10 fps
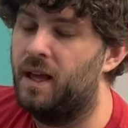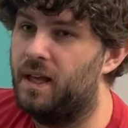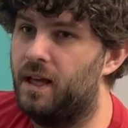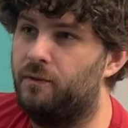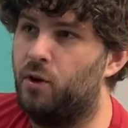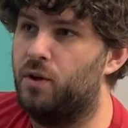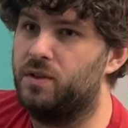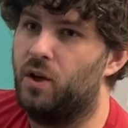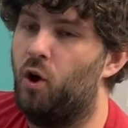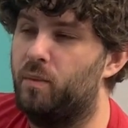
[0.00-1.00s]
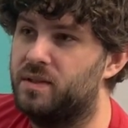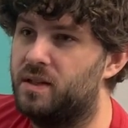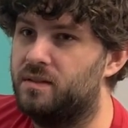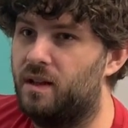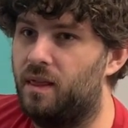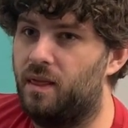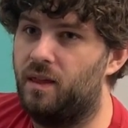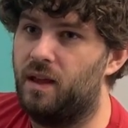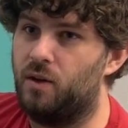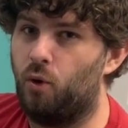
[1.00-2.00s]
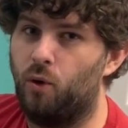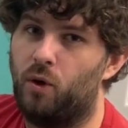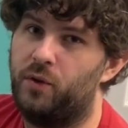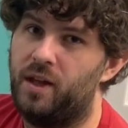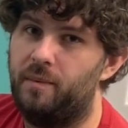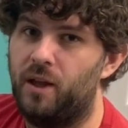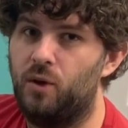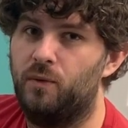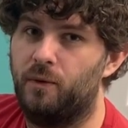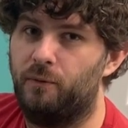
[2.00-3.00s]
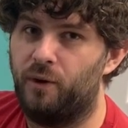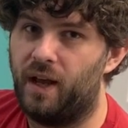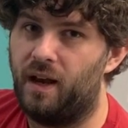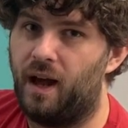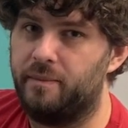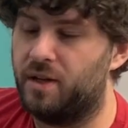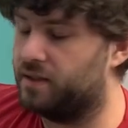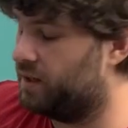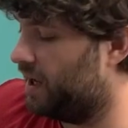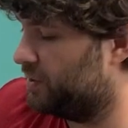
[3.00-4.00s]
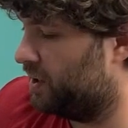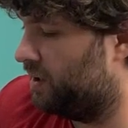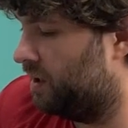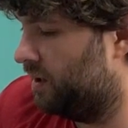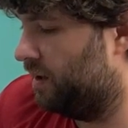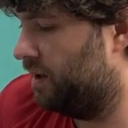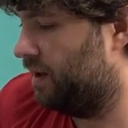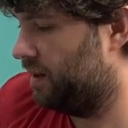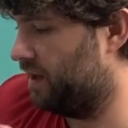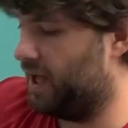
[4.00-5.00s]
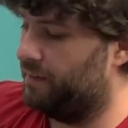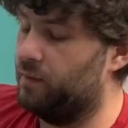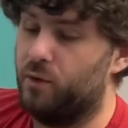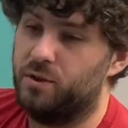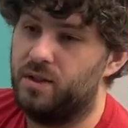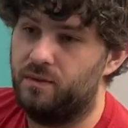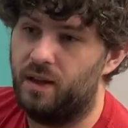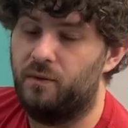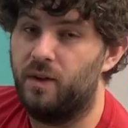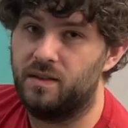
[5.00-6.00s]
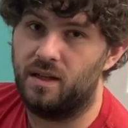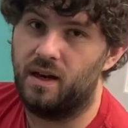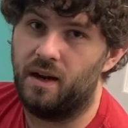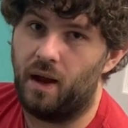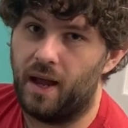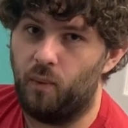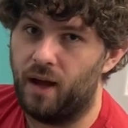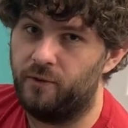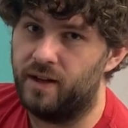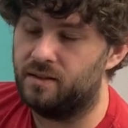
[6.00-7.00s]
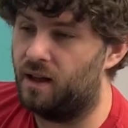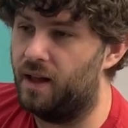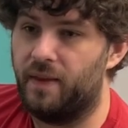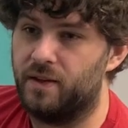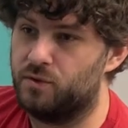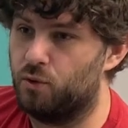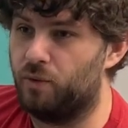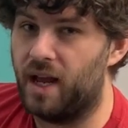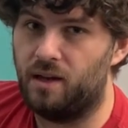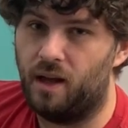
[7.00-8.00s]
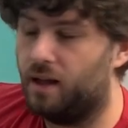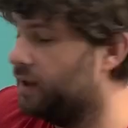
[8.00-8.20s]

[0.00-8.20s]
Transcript: If you're using Home Assistant, the Coral TPU for Frigate object detection, they have a version that fits in a, a Wi-Fi slot that is great,